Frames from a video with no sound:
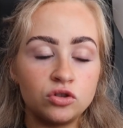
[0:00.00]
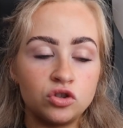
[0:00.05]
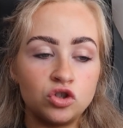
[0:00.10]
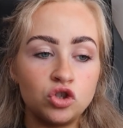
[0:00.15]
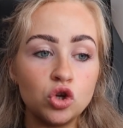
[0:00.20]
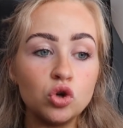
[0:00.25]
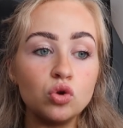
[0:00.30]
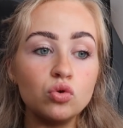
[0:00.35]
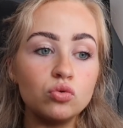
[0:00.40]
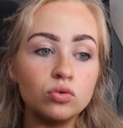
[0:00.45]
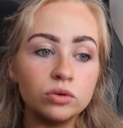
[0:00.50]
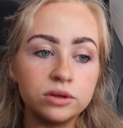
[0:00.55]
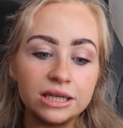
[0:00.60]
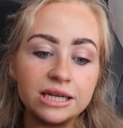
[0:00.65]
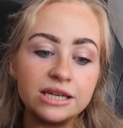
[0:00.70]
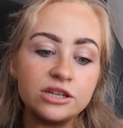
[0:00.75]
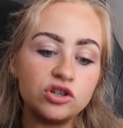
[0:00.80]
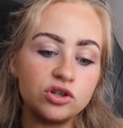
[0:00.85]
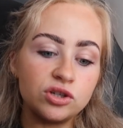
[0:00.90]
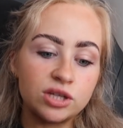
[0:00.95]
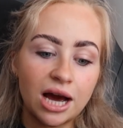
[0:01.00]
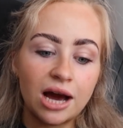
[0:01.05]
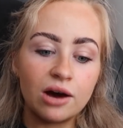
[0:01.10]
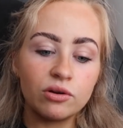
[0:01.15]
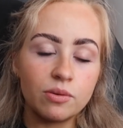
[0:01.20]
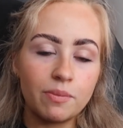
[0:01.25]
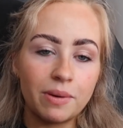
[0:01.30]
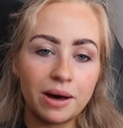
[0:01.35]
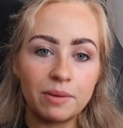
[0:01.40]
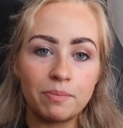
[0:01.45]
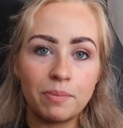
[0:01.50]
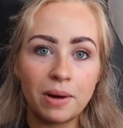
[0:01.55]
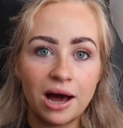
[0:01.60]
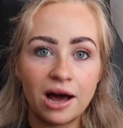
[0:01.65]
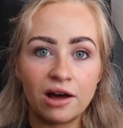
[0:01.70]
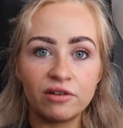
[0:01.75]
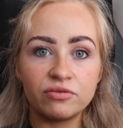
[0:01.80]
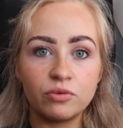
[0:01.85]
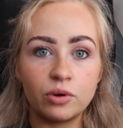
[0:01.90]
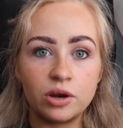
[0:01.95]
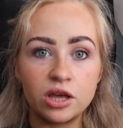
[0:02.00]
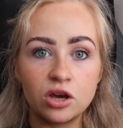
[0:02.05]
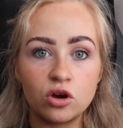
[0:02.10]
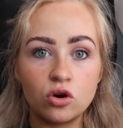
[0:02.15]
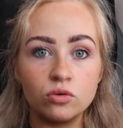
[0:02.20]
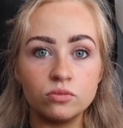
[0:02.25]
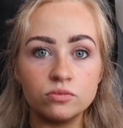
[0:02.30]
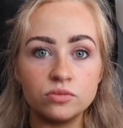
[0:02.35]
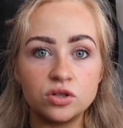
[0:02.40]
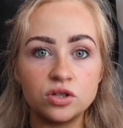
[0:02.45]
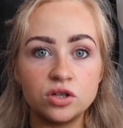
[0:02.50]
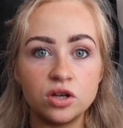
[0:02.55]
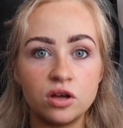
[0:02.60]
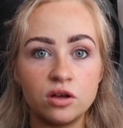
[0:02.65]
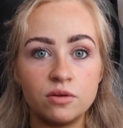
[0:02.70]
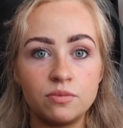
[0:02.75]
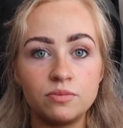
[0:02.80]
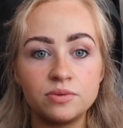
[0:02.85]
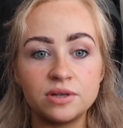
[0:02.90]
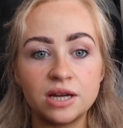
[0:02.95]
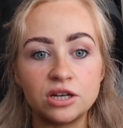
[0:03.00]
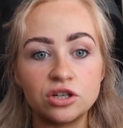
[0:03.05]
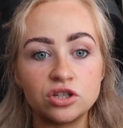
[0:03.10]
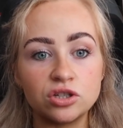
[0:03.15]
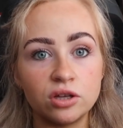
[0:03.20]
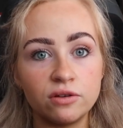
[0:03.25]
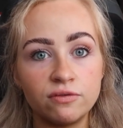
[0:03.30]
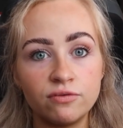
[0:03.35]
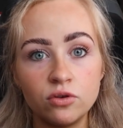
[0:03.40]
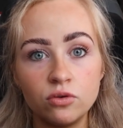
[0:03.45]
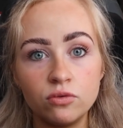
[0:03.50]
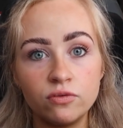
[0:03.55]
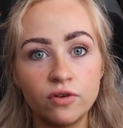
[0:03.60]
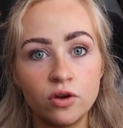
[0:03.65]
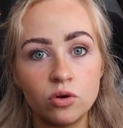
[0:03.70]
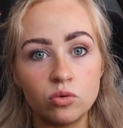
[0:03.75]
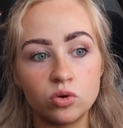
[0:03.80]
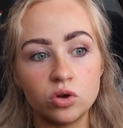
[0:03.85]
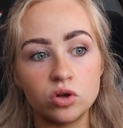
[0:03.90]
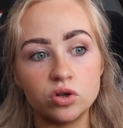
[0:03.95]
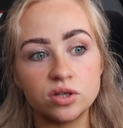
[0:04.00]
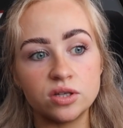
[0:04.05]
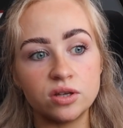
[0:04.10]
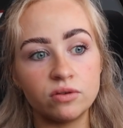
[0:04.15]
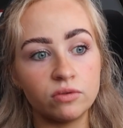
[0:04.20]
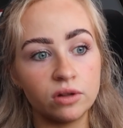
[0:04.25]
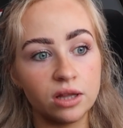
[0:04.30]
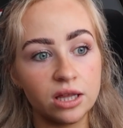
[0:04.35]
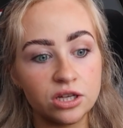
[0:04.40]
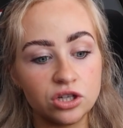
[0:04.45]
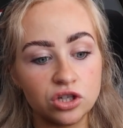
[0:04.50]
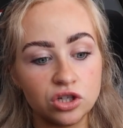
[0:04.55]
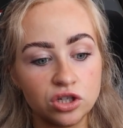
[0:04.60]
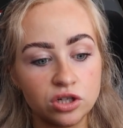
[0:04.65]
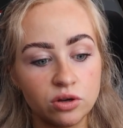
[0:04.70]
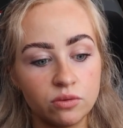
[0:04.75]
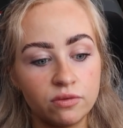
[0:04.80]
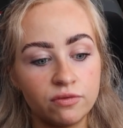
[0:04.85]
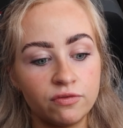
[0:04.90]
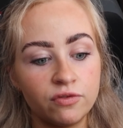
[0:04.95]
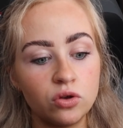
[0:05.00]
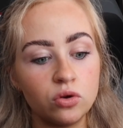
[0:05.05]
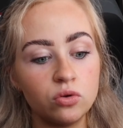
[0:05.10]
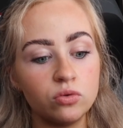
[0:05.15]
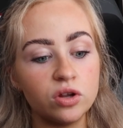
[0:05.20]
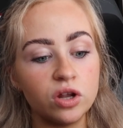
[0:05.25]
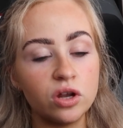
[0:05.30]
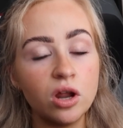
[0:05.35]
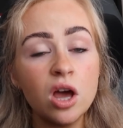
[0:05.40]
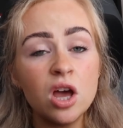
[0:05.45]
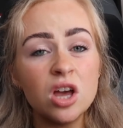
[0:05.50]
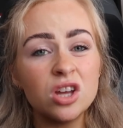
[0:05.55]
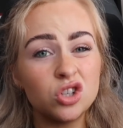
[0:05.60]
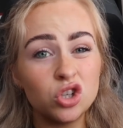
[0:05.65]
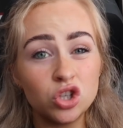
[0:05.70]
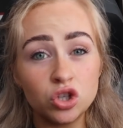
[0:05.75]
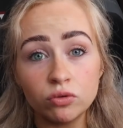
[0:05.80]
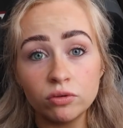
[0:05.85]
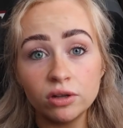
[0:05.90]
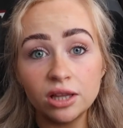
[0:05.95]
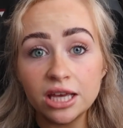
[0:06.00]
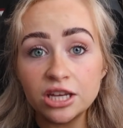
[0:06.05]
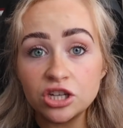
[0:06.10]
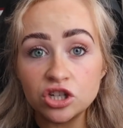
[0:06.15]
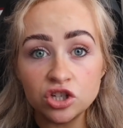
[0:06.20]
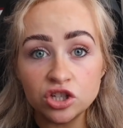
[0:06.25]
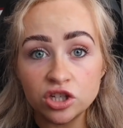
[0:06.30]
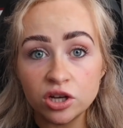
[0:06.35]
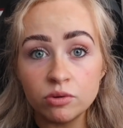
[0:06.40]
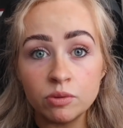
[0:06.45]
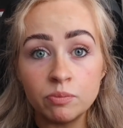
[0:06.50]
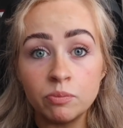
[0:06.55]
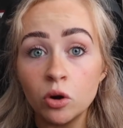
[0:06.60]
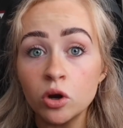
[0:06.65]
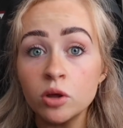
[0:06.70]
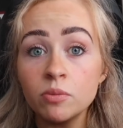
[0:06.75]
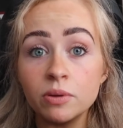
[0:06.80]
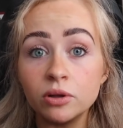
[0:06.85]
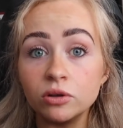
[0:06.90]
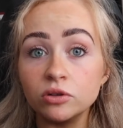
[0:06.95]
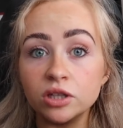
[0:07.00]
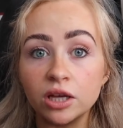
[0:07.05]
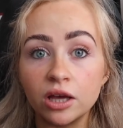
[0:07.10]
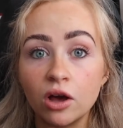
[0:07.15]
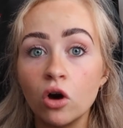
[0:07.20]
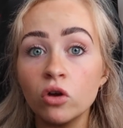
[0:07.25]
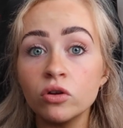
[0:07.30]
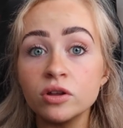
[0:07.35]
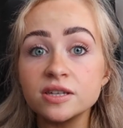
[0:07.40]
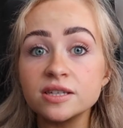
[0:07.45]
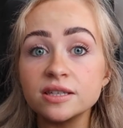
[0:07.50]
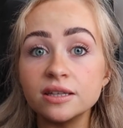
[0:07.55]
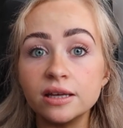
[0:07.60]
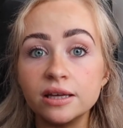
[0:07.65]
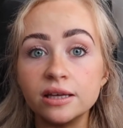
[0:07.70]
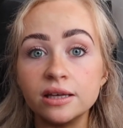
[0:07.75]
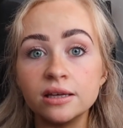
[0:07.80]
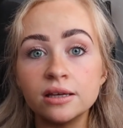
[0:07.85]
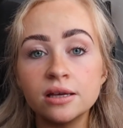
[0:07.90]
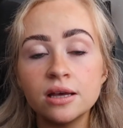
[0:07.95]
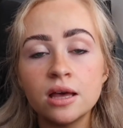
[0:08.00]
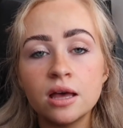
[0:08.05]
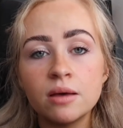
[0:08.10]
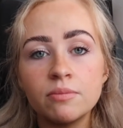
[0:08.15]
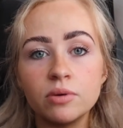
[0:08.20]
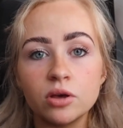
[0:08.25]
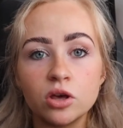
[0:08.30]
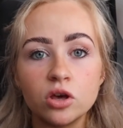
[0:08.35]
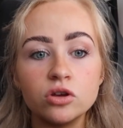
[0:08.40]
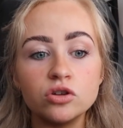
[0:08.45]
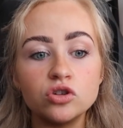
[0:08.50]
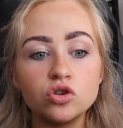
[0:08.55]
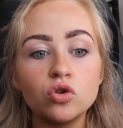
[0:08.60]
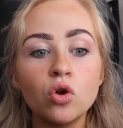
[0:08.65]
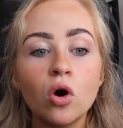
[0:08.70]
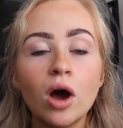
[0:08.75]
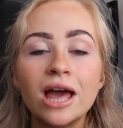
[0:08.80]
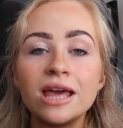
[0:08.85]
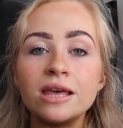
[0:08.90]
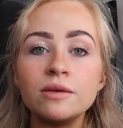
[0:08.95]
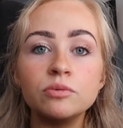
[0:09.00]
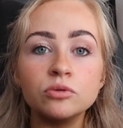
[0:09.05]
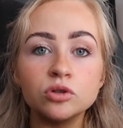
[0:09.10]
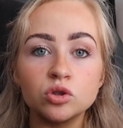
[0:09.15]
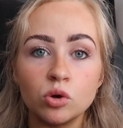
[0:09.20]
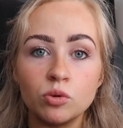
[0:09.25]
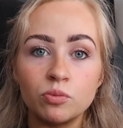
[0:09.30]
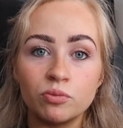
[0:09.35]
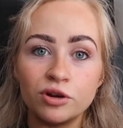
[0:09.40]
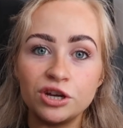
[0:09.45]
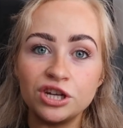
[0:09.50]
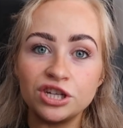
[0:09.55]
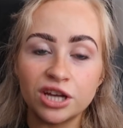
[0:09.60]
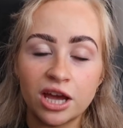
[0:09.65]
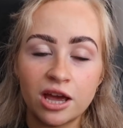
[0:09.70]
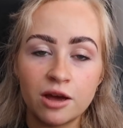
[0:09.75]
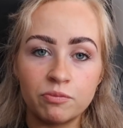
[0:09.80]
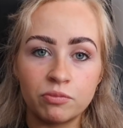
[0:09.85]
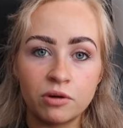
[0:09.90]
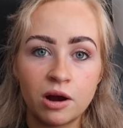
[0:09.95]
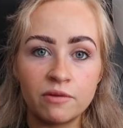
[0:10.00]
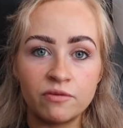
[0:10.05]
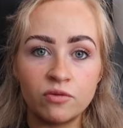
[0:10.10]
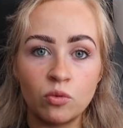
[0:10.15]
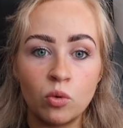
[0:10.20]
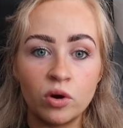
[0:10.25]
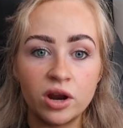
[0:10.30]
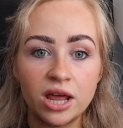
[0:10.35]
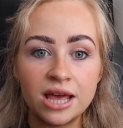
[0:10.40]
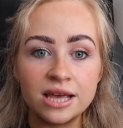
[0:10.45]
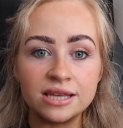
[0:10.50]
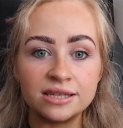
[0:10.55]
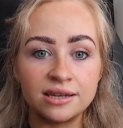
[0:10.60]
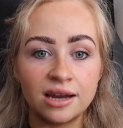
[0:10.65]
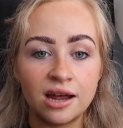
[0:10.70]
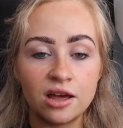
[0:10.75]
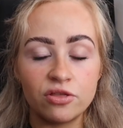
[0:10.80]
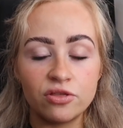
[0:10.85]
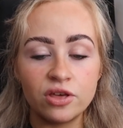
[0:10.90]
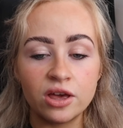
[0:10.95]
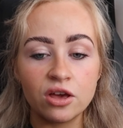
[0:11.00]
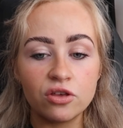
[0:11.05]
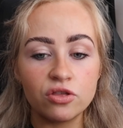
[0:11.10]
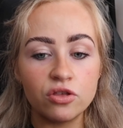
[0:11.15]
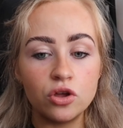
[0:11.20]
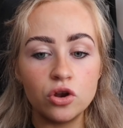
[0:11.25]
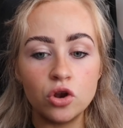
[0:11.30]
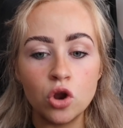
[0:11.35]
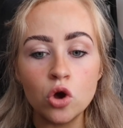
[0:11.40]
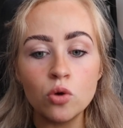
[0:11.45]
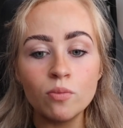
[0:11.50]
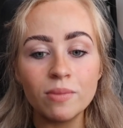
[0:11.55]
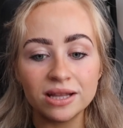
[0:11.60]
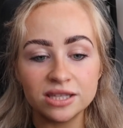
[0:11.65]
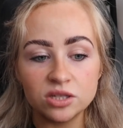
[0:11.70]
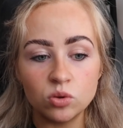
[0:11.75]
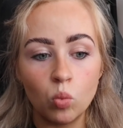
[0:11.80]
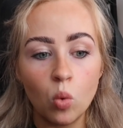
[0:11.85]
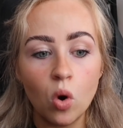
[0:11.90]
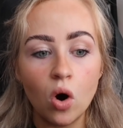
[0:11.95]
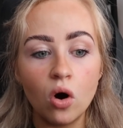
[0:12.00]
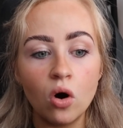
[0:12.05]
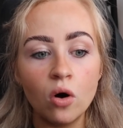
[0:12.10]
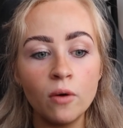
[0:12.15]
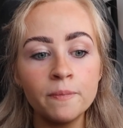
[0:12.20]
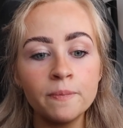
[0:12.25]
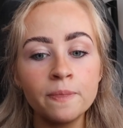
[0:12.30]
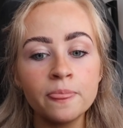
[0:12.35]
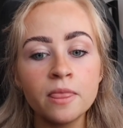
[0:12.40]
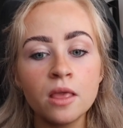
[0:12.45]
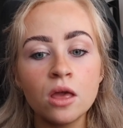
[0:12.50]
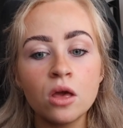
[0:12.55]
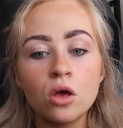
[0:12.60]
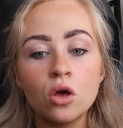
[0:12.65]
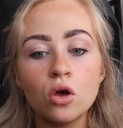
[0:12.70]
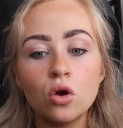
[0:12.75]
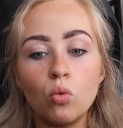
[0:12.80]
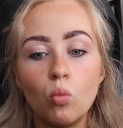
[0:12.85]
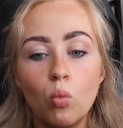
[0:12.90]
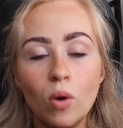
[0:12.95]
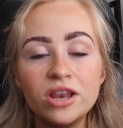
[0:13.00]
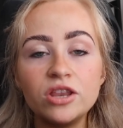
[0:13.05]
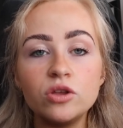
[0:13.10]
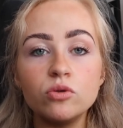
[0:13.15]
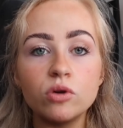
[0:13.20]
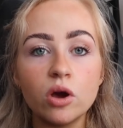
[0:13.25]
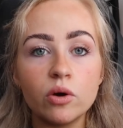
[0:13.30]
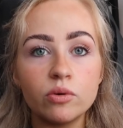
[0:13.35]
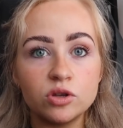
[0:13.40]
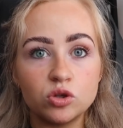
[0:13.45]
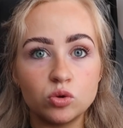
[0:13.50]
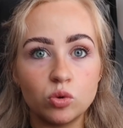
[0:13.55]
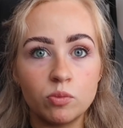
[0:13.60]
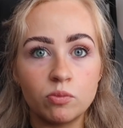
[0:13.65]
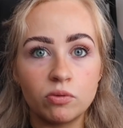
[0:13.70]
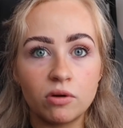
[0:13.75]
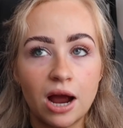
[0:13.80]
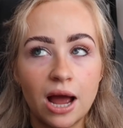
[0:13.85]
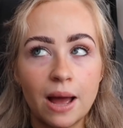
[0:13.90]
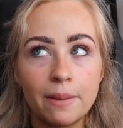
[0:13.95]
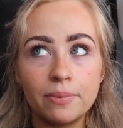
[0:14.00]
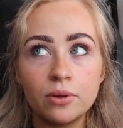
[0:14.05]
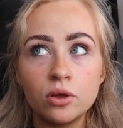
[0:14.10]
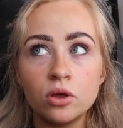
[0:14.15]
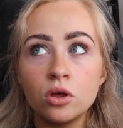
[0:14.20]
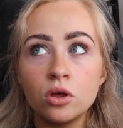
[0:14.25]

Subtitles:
do lead you down a bad path when it comes to potentially food focus and relationship with food, and just your relationship with bodybuilding, honestly, because you're not able to appreciate a prep for what it is. And I think that no matter what, when you go into a prep,